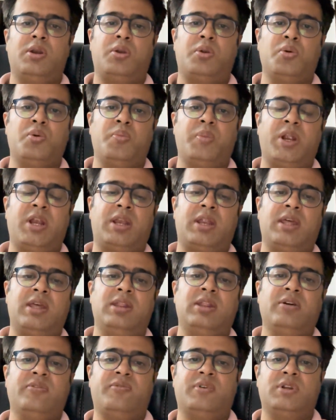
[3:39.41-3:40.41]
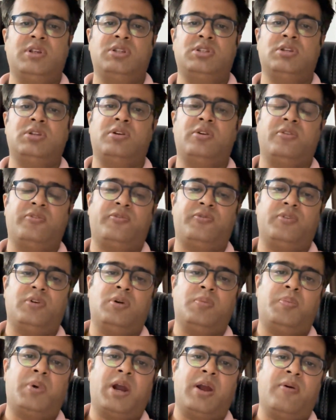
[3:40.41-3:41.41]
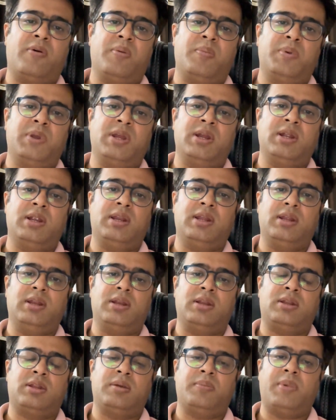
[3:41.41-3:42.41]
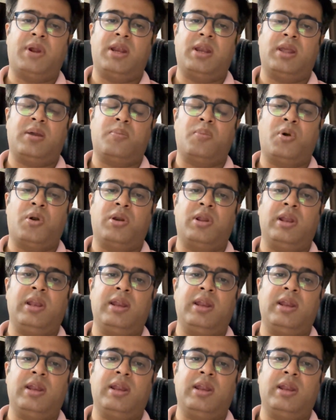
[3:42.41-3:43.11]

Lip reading: to maintain the version of a Power BI semantic model.